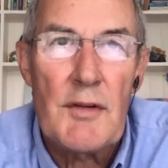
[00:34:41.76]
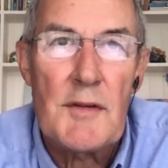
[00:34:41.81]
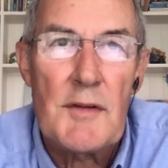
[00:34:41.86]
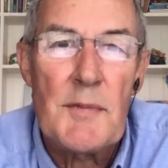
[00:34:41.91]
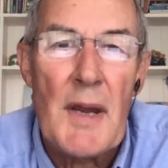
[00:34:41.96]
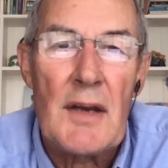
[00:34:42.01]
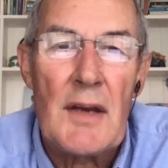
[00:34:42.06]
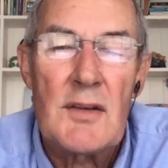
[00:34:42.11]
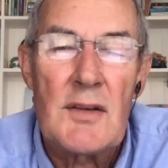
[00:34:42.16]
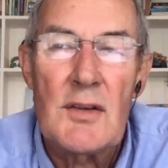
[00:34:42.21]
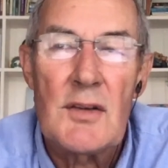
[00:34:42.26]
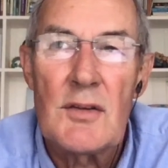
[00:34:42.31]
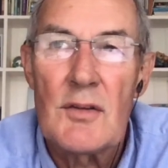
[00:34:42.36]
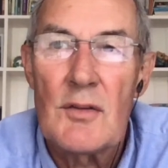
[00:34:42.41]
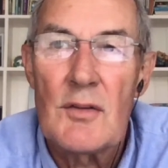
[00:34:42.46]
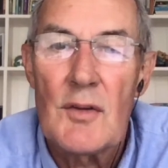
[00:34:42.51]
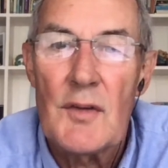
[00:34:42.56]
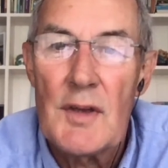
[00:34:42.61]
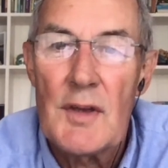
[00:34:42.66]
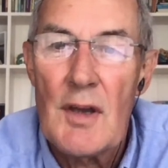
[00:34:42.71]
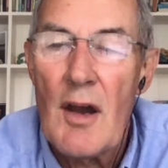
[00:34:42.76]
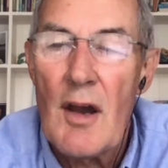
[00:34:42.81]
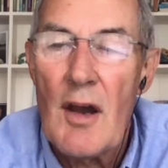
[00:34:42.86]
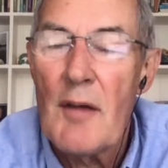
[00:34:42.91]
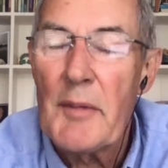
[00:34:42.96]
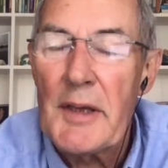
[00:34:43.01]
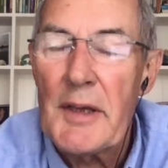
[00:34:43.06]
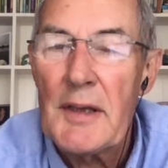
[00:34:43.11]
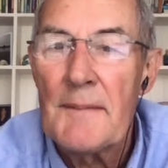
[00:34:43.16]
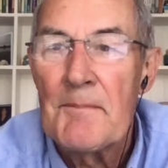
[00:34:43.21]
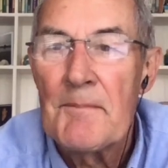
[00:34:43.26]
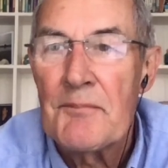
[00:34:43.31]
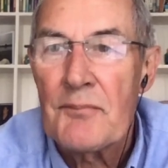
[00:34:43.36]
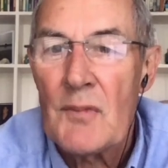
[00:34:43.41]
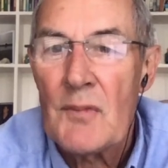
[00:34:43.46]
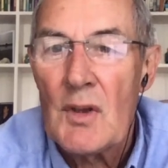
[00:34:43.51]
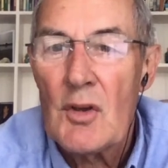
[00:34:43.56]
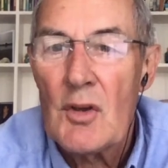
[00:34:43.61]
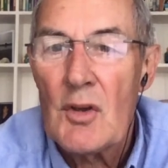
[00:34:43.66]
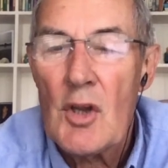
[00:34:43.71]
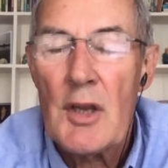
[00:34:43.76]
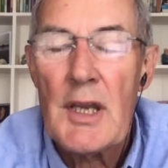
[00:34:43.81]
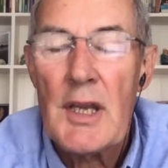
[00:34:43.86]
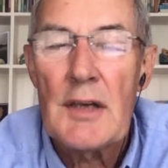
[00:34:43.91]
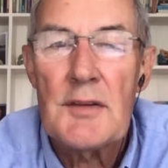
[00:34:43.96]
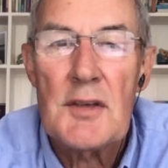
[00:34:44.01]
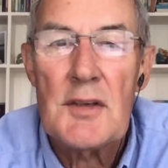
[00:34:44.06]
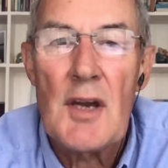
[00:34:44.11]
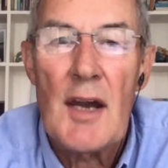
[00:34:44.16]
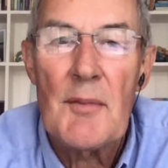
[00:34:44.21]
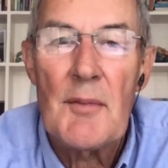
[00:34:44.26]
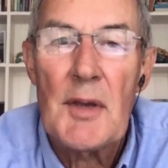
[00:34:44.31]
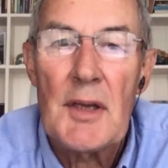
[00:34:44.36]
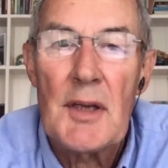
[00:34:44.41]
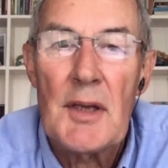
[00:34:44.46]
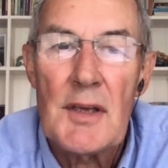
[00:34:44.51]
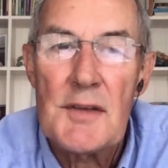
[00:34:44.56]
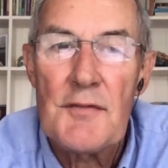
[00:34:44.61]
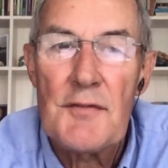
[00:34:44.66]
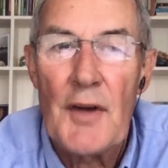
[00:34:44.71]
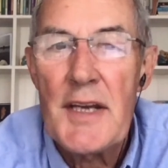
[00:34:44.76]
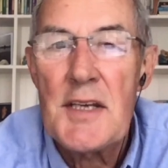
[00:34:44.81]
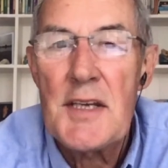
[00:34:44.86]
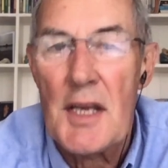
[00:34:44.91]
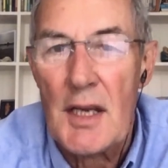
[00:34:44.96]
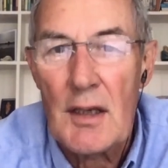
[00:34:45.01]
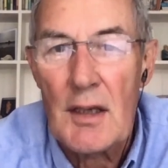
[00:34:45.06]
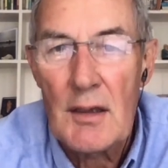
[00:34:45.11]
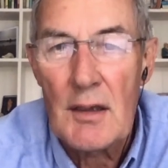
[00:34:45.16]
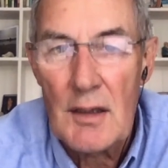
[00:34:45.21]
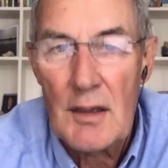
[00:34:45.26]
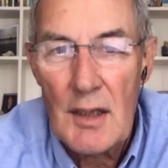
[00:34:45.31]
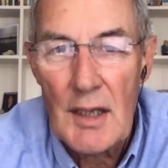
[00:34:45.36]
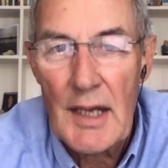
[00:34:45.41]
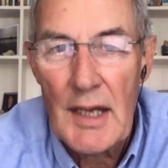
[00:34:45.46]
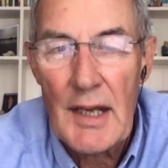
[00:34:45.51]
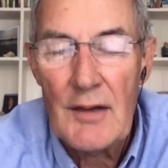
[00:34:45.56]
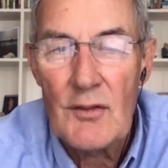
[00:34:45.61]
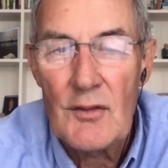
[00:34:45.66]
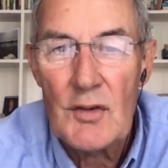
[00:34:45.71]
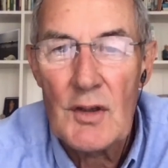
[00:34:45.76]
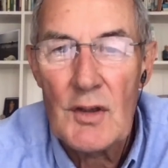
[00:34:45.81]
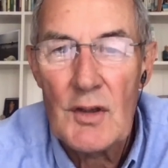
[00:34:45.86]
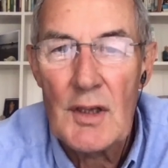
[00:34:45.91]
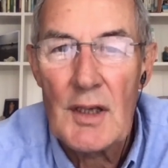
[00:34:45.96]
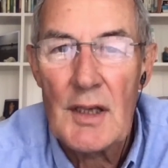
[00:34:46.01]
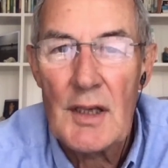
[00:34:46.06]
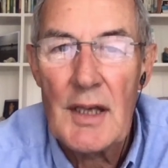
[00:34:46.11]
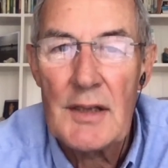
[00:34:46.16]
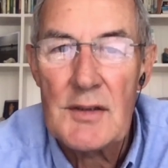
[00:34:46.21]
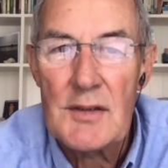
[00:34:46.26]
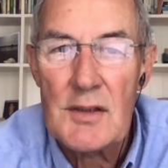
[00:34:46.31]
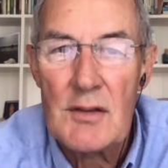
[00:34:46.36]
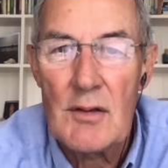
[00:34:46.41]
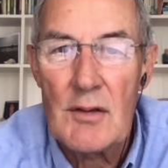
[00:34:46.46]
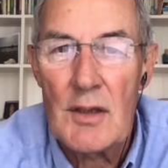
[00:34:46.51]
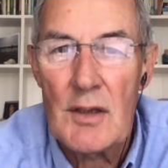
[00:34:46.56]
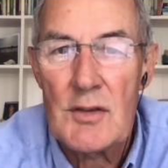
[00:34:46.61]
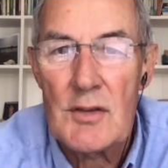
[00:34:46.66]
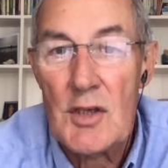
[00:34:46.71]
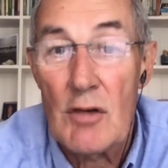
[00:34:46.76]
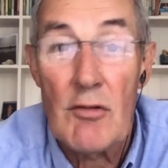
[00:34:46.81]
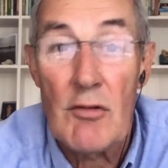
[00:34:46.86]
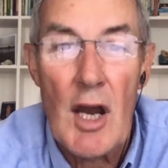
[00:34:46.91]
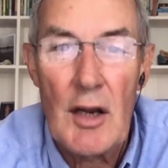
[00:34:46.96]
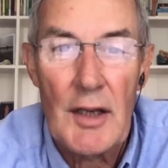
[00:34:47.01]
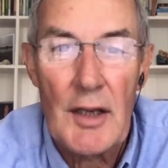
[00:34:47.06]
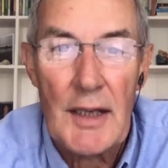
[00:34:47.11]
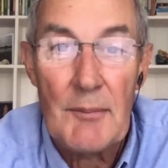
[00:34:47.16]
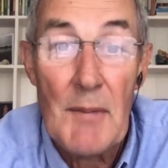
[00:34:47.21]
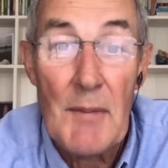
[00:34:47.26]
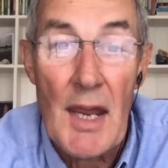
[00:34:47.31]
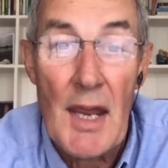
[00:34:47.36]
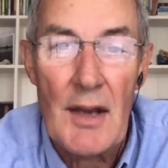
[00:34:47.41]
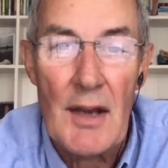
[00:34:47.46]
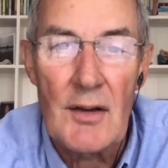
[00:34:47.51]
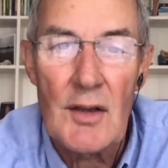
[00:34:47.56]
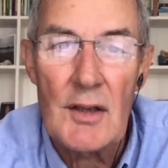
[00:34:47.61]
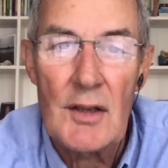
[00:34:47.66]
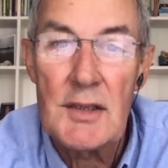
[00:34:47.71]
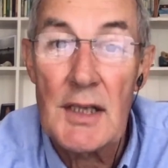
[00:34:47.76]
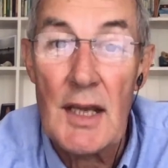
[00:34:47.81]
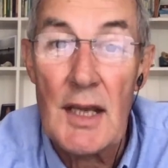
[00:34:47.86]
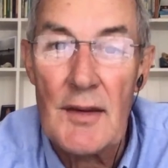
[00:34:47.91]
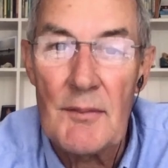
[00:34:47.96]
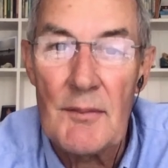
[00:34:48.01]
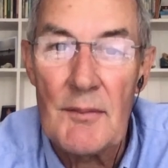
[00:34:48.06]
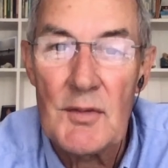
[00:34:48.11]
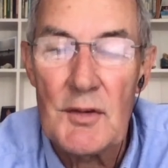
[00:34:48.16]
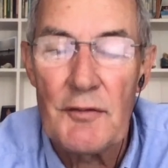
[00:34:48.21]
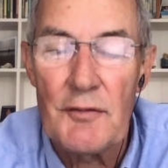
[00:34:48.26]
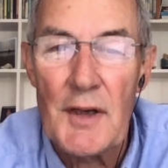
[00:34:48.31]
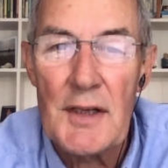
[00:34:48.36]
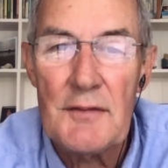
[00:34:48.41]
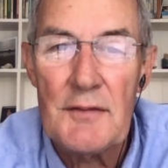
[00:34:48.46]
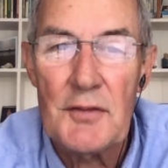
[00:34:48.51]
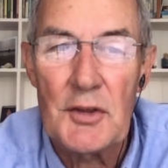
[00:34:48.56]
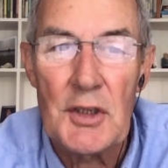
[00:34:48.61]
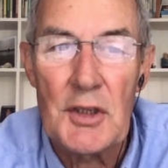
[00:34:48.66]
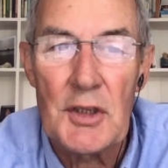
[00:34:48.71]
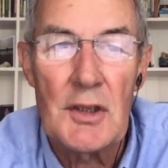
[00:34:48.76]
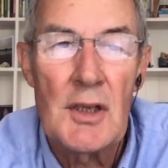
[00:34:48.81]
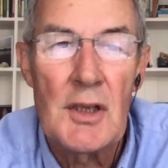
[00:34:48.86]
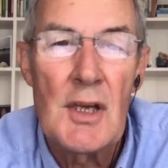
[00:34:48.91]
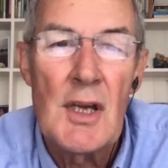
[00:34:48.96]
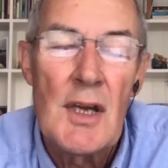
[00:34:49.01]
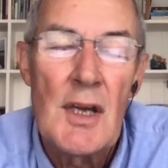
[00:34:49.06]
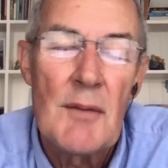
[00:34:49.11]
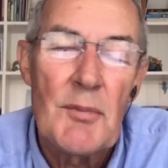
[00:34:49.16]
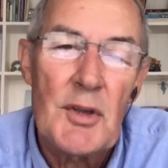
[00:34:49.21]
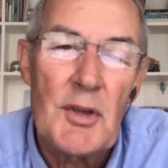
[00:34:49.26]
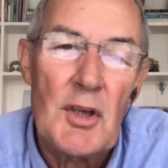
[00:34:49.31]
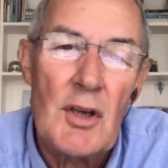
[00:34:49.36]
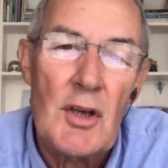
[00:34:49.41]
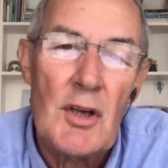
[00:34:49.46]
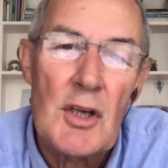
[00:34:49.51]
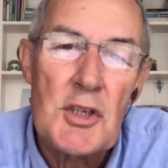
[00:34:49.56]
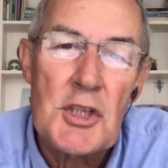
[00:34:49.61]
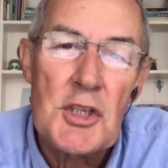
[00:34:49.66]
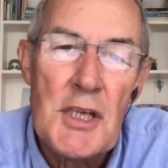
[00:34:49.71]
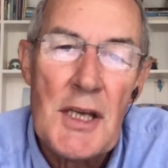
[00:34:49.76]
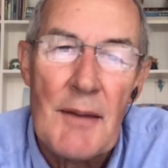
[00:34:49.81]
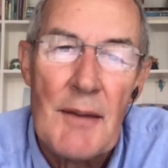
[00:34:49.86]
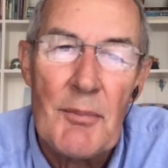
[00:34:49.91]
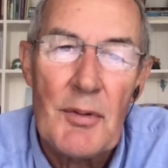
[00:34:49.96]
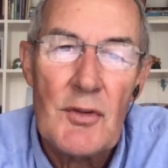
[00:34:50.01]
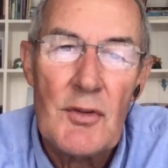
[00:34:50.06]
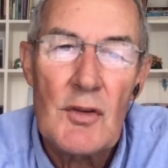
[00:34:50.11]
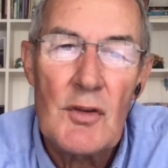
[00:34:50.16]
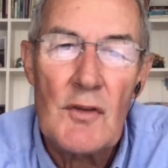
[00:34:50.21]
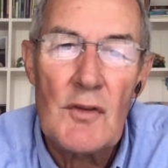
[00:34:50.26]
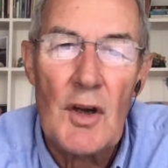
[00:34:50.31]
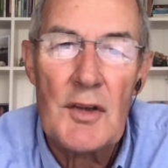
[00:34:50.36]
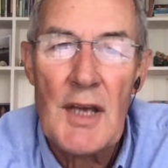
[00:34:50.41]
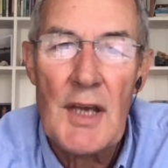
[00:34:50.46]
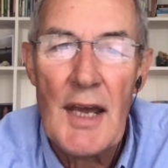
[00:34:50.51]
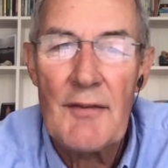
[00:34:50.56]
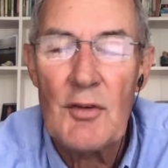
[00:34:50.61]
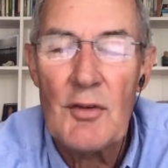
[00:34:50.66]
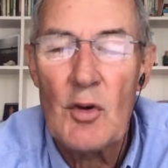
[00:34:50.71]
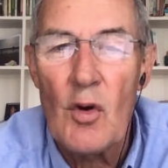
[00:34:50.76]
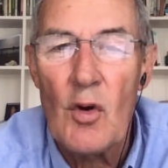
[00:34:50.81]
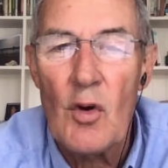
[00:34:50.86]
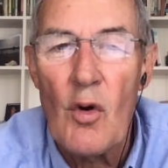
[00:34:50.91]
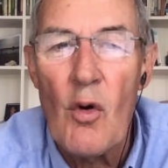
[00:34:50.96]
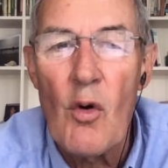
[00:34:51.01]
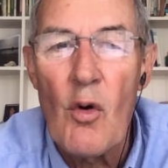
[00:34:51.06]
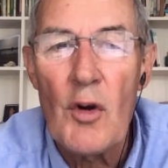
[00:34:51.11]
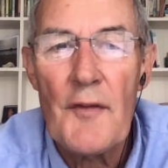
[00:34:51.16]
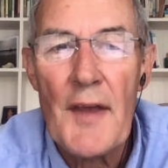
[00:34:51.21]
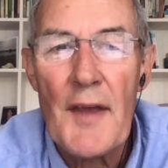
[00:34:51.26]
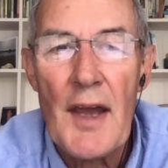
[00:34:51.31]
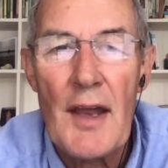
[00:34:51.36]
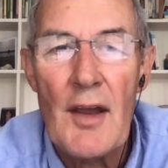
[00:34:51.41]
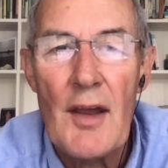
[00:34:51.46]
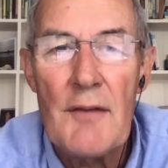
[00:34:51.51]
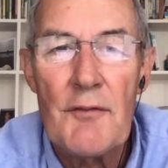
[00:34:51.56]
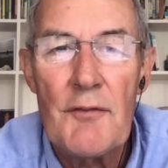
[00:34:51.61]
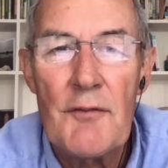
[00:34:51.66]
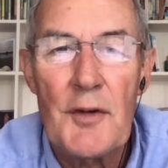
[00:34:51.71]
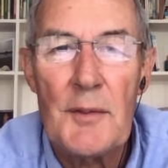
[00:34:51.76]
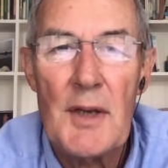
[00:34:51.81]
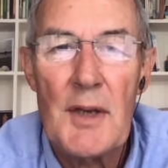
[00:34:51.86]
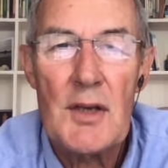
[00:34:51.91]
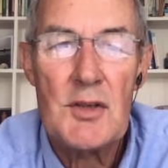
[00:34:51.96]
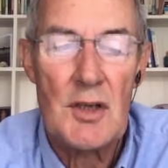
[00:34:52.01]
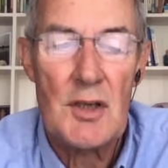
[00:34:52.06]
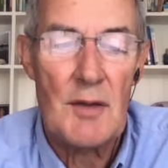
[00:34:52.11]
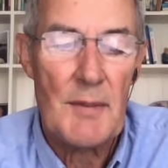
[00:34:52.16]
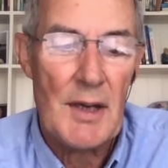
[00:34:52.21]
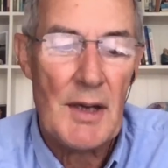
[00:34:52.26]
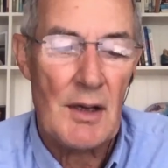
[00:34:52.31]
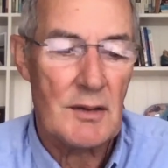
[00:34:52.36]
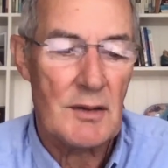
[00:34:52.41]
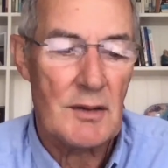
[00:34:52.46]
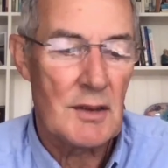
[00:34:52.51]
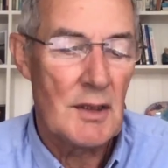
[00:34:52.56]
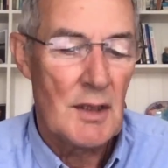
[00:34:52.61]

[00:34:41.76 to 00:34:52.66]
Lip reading: respect to the army, you're going into the army and it's fighting, and it's corralling men to get them to fight for you. But on a ship, you've got to have all of that information about